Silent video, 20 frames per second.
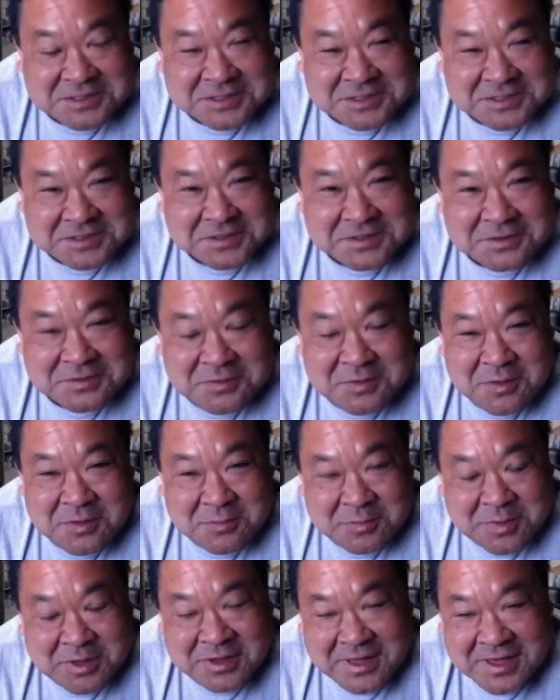So,
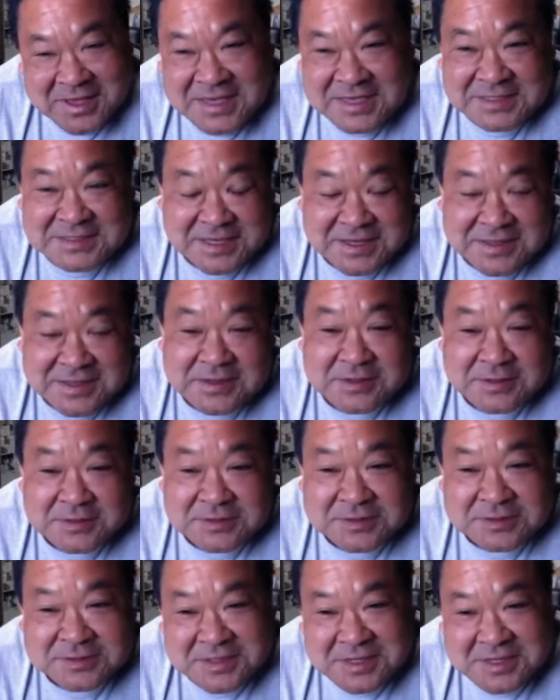but like he said,
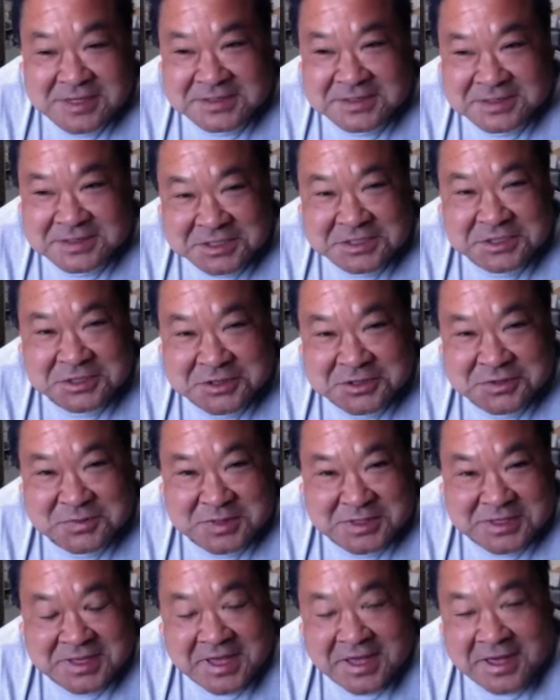is issues
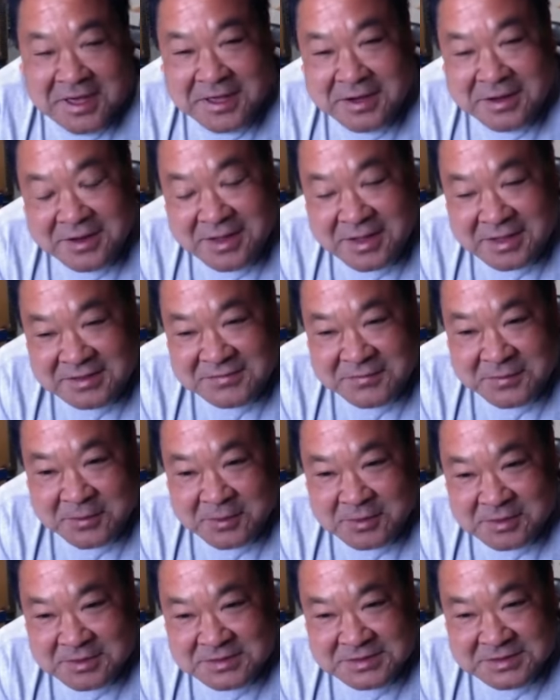with that as
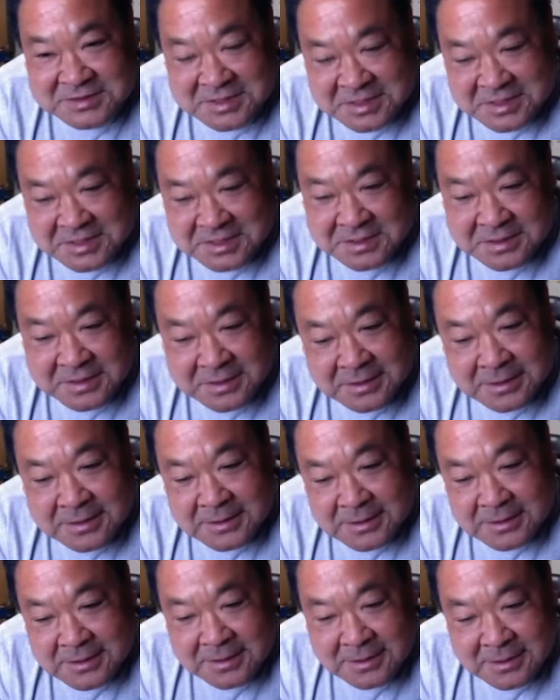far as the
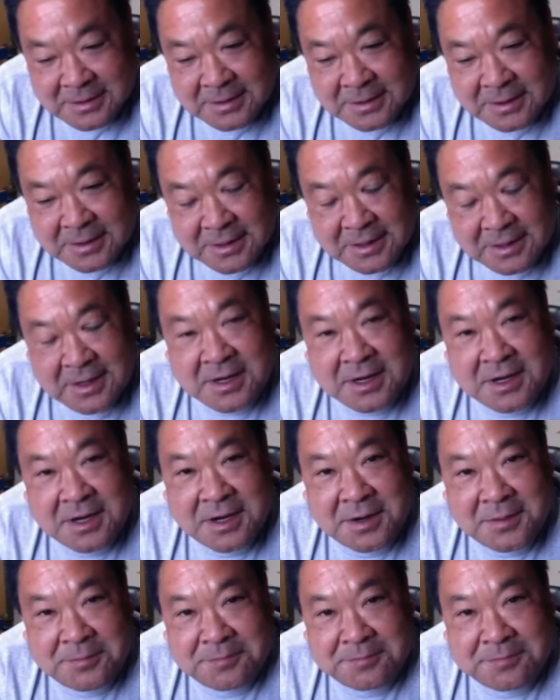all